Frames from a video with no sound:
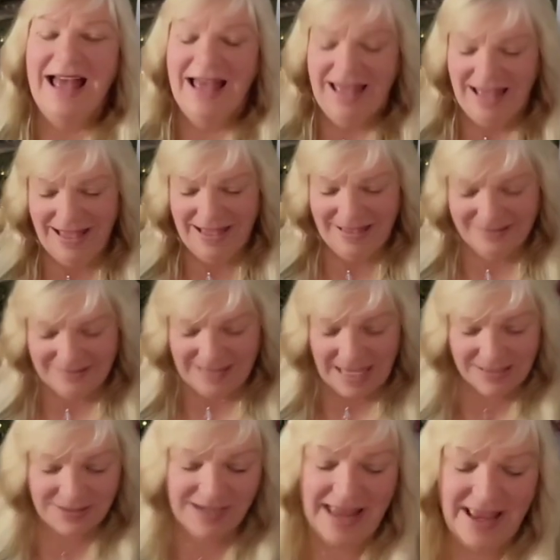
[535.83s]

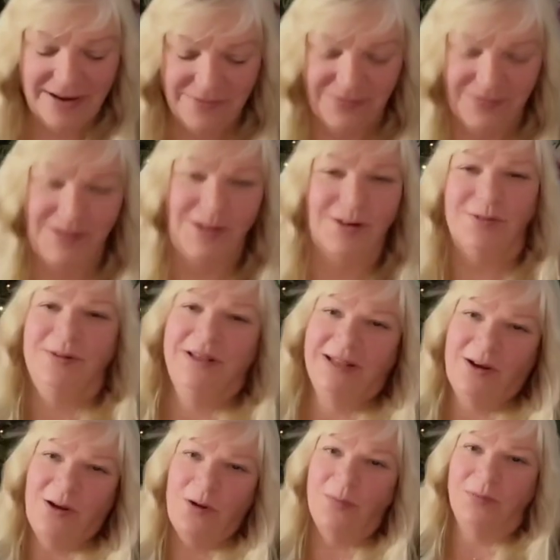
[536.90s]
That's what I have for you. I really
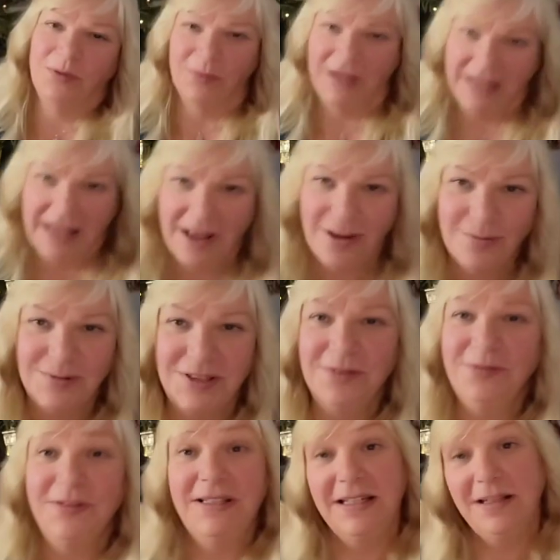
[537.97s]
hope the reading helped you.
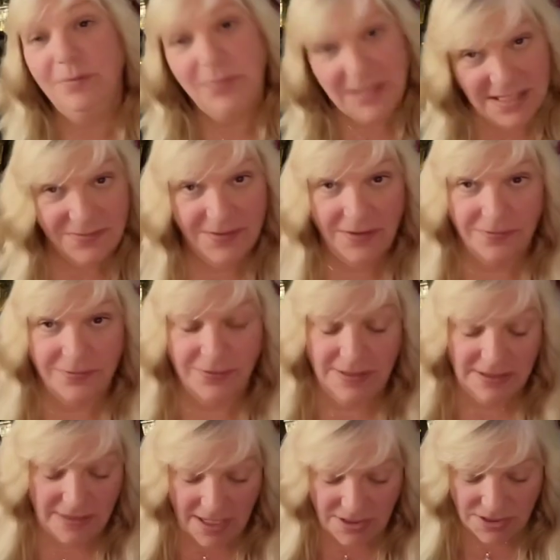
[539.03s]
If it did, please feel free to
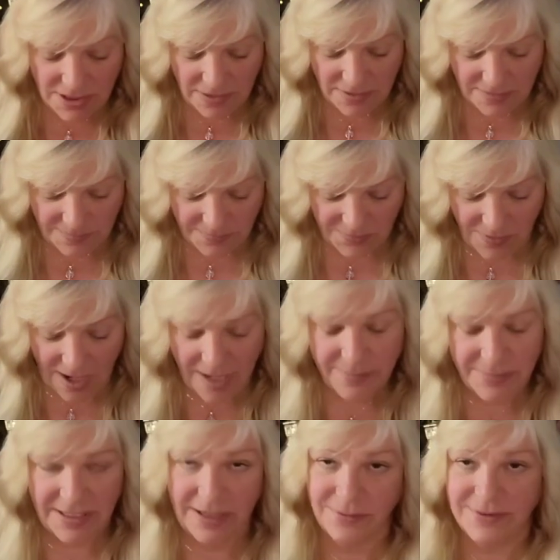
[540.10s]
like, share, and subscribe,
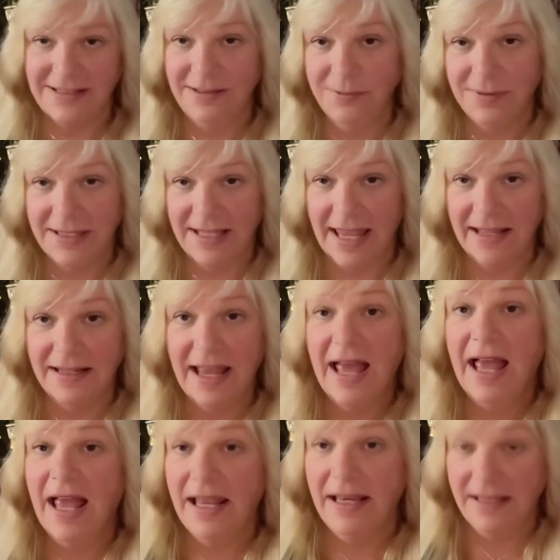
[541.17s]
and I will see you again
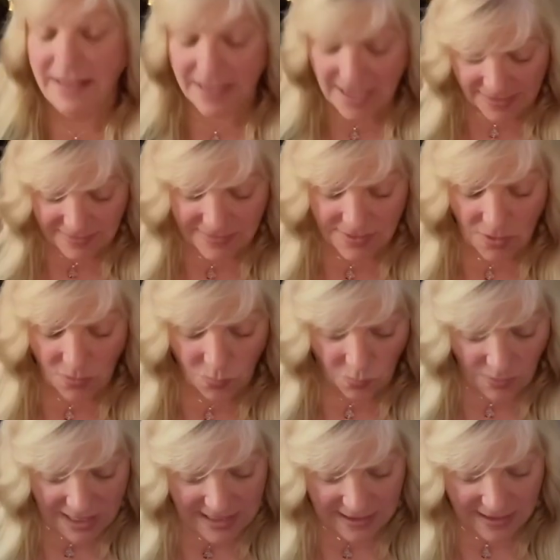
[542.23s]
next
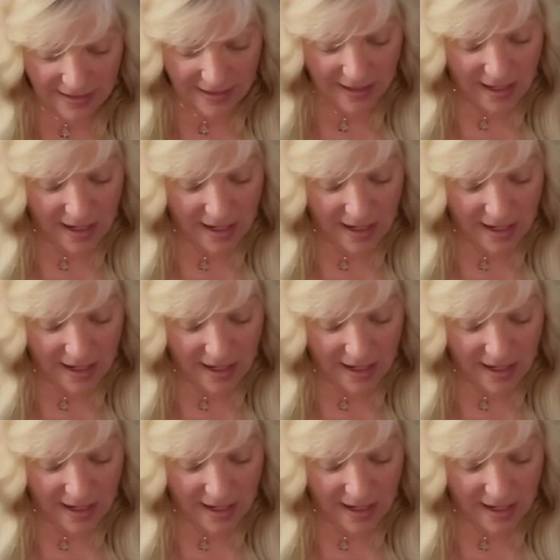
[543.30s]
week.